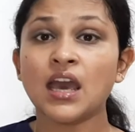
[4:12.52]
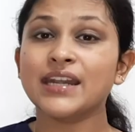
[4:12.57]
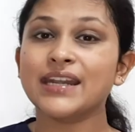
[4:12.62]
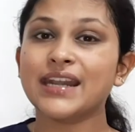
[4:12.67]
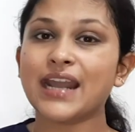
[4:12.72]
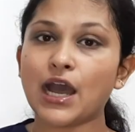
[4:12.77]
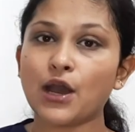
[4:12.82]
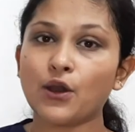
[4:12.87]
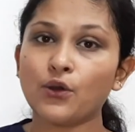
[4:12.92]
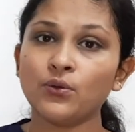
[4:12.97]

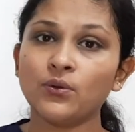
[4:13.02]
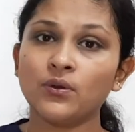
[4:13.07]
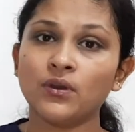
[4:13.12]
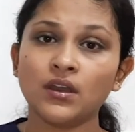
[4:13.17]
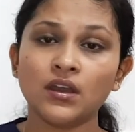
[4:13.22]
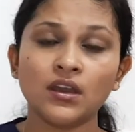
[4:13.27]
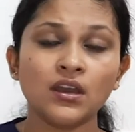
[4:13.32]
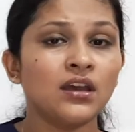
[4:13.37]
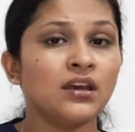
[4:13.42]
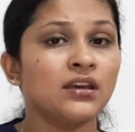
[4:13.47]
Now,
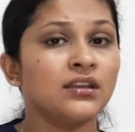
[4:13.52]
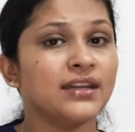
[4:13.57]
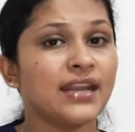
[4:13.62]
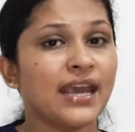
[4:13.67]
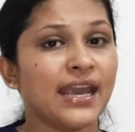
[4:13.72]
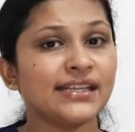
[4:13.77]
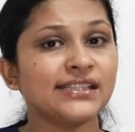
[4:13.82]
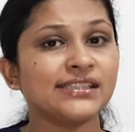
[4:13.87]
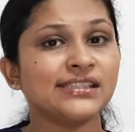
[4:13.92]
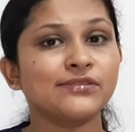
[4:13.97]

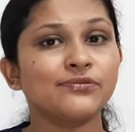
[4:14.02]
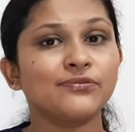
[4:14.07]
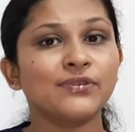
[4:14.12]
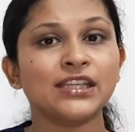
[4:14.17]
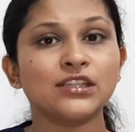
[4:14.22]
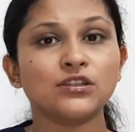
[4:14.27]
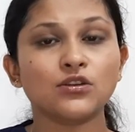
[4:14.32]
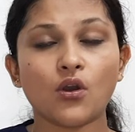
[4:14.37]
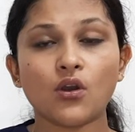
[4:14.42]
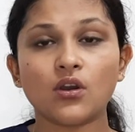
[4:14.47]
next
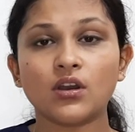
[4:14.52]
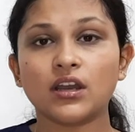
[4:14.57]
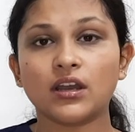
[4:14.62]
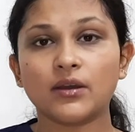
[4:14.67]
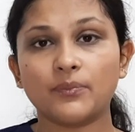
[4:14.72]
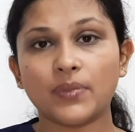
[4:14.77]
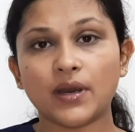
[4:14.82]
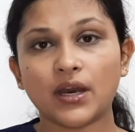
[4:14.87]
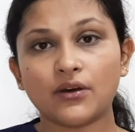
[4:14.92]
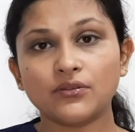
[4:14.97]
we talk
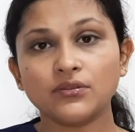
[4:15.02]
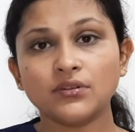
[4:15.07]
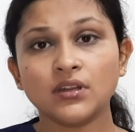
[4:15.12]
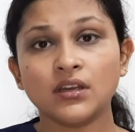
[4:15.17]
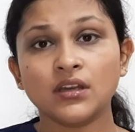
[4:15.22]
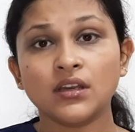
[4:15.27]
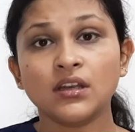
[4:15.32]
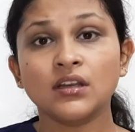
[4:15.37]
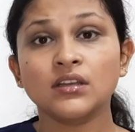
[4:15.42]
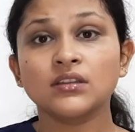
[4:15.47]
about
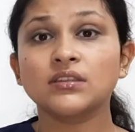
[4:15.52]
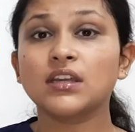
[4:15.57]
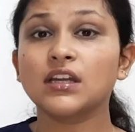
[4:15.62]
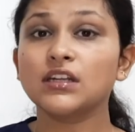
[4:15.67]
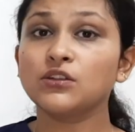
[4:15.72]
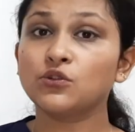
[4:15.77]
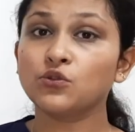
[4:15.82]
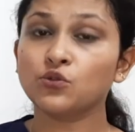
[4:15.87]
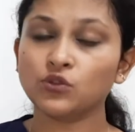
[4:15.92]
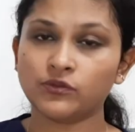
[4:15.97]

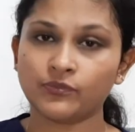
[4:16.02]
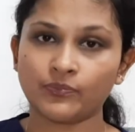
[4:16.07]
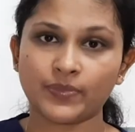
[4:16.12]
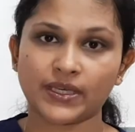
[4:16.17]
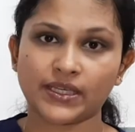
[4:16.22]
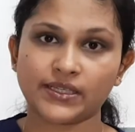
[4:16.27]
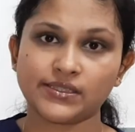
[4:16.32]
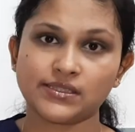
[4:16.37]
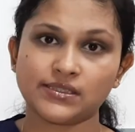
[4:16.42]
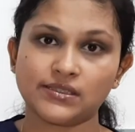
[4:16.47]
the
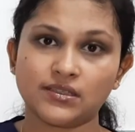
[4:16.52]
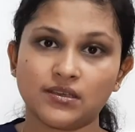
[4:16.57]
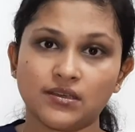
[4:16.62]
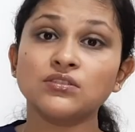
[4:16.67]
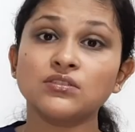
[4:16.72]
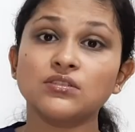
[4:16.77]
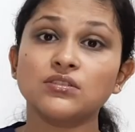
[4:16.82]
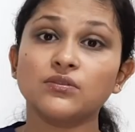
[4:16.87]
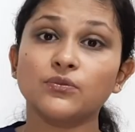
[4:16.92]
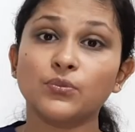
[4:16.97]
toothpaste.
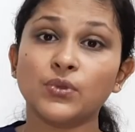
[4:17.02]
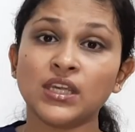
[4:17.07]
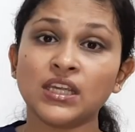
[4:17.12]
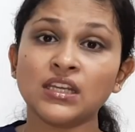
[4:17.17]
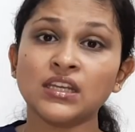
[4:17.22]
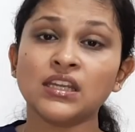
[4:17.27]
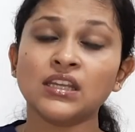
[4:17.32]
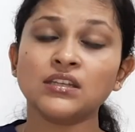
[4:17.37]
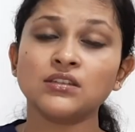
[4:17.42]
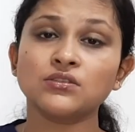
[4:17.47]

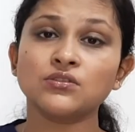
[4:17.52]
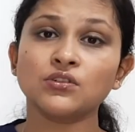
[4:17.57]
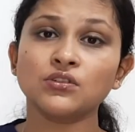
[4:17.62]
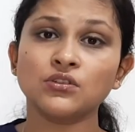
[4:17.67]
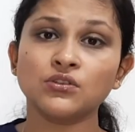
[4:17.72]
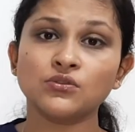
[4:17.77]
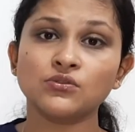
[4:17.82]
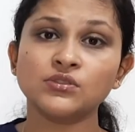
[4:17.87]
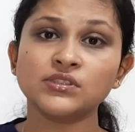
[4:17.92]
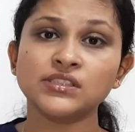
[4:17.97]
We need to
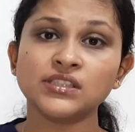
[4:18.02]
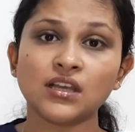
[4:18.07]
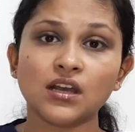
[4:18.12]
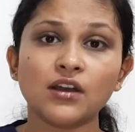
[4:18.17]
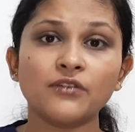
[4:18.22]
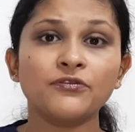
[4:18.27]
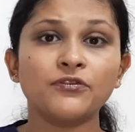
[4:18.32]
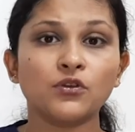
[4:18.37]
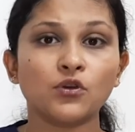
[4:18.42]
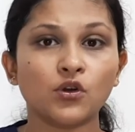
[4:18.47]
use
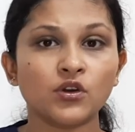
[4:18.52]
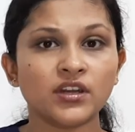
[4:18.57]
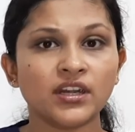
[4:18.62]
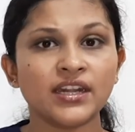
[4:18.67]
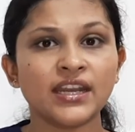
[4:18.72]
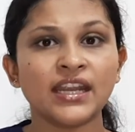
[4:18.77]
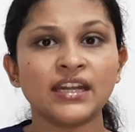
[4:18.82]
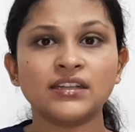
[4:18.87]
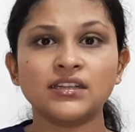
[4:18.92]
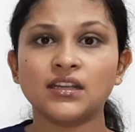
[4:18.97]
a
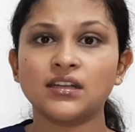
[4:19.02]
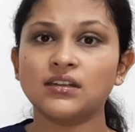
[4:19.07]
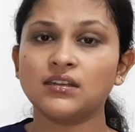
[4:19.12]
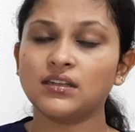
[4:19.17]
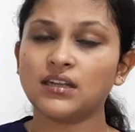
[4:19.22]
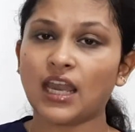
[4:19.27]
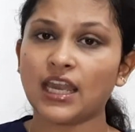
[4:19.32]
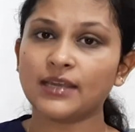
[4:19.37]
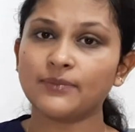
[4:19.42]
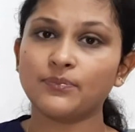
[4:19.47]

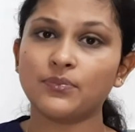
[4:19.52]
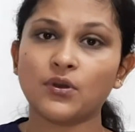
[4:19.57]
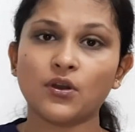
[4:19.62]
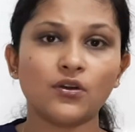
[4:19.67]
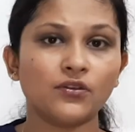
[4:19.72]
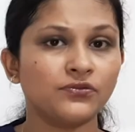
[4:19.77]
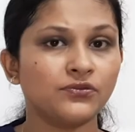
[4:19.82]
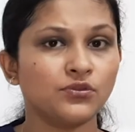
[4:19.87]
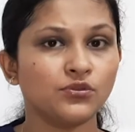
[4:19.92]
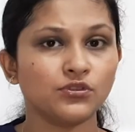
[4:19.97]
fluoridated type
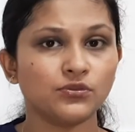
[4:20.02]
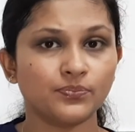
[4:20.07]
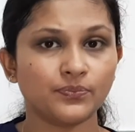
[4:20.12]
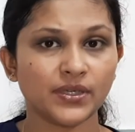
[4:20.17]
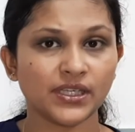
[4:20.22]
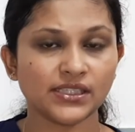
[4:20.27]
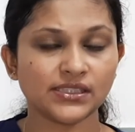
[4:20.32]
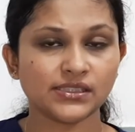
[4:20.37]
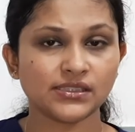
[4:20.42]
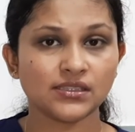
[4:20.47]
of
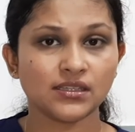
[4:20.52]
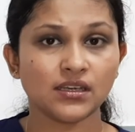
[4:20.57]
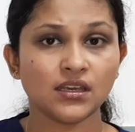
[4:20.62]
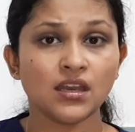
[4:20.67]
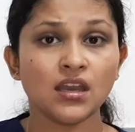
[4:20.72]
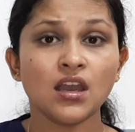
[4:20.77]
toothpaste.